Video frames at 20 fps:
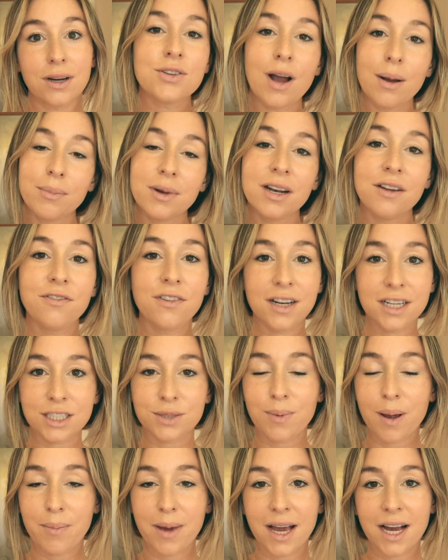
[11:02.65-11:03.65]
So I'm gonna finish
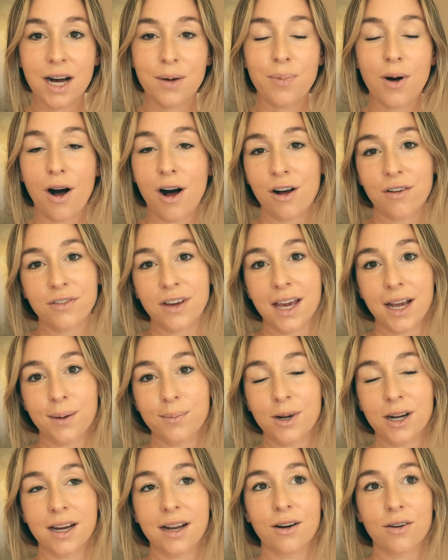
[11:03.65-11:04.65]
my makeup off
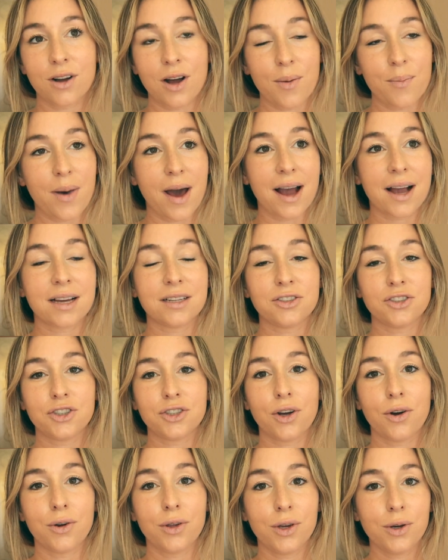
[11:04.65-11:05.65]
camera and I'll come back and
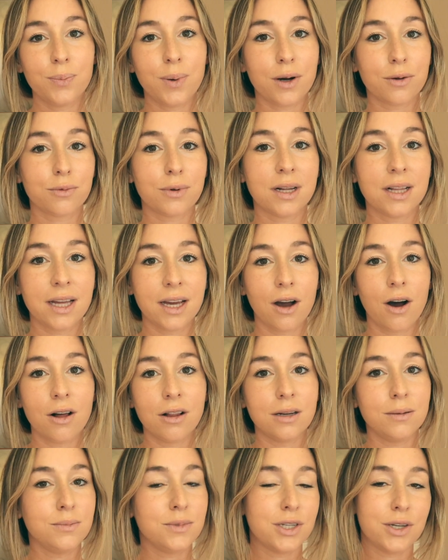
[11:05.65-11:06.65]
show you, but really all
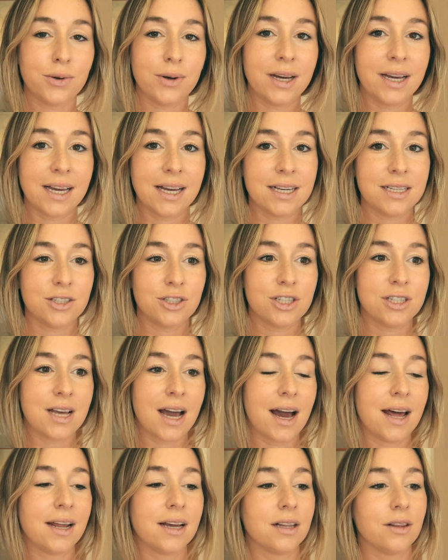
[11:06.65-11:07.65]
I'm doing is just
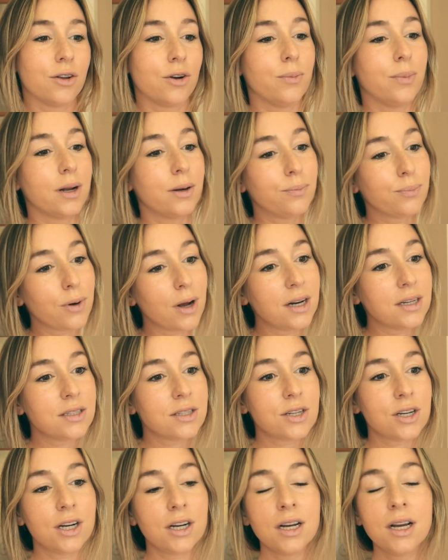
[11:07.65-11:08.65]
adding a little bit of
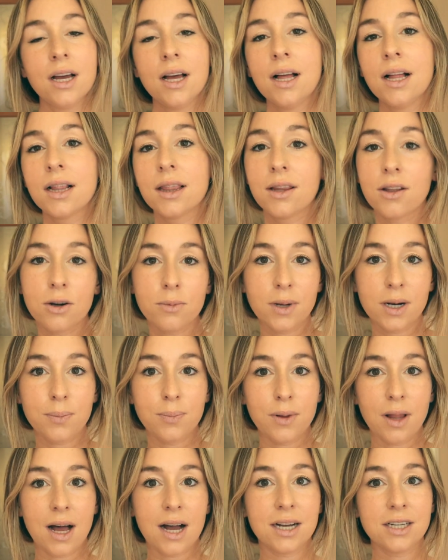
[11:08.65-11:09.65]
bronzer, a little bit of
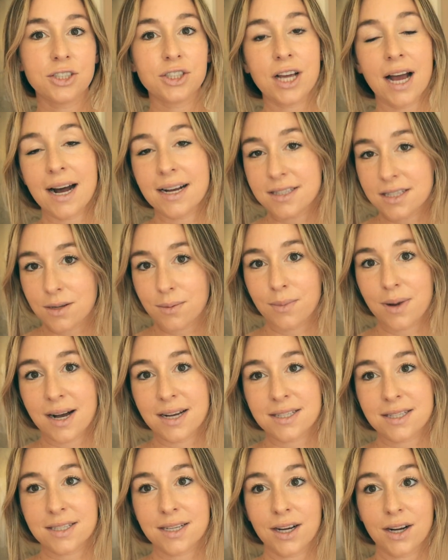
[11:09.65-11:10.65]
blush, add some
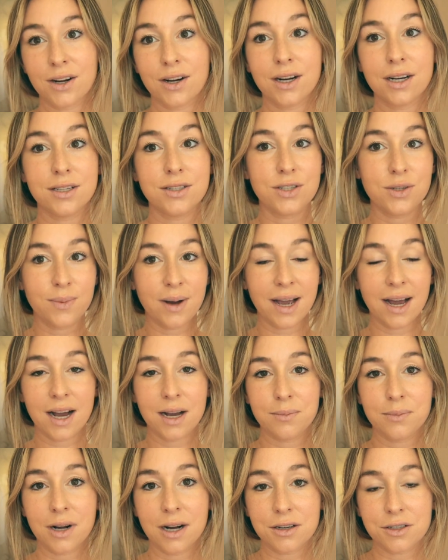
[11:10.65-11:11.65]
mascara, do my
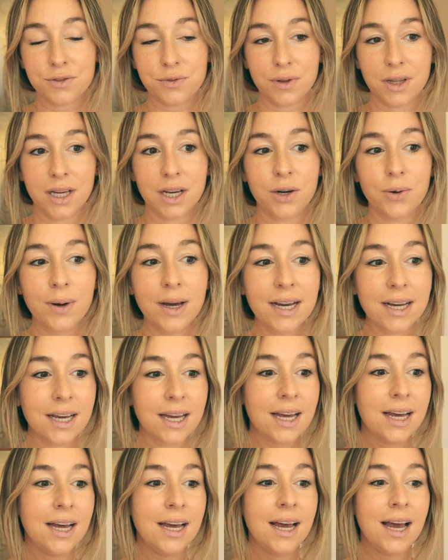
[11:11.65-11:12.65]
eyebrows really
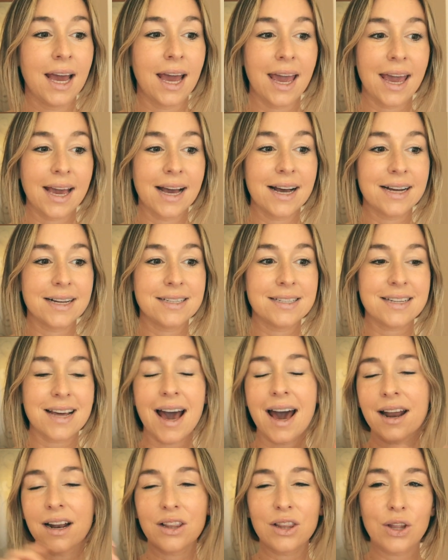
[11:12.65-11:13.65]
quick, and
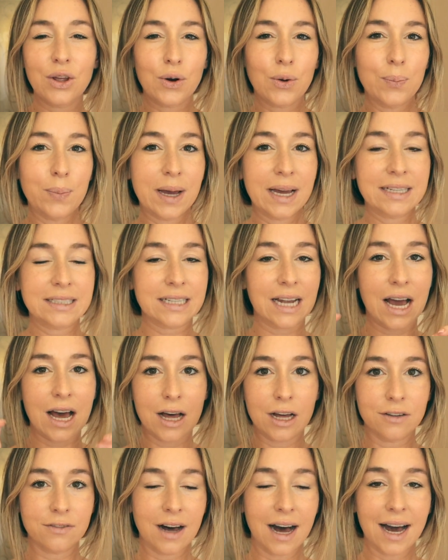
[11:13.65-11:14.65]
add a little bit
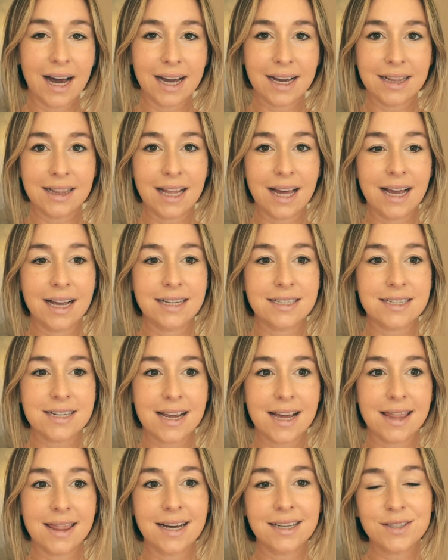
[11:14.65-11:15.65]
of highlight,
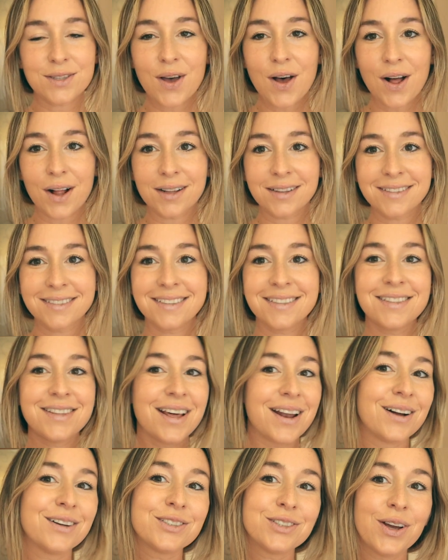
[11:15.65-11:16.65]
and that's all. And
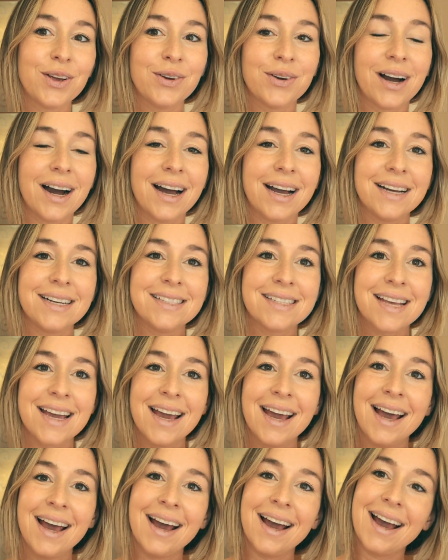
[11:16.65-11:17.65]
then I'll show you guys,
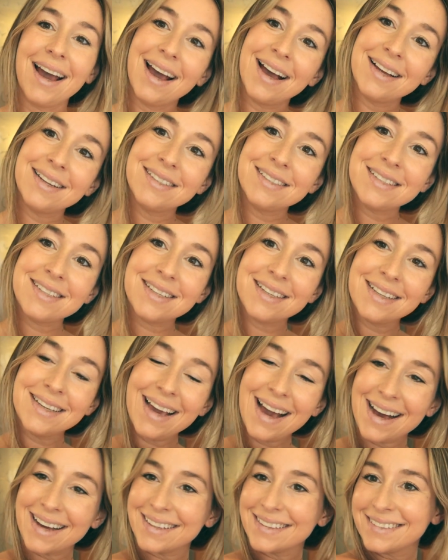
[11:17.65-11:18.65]
and
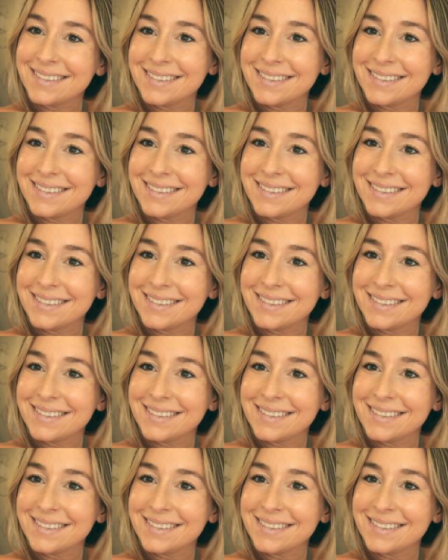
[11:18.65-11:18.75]
yeah.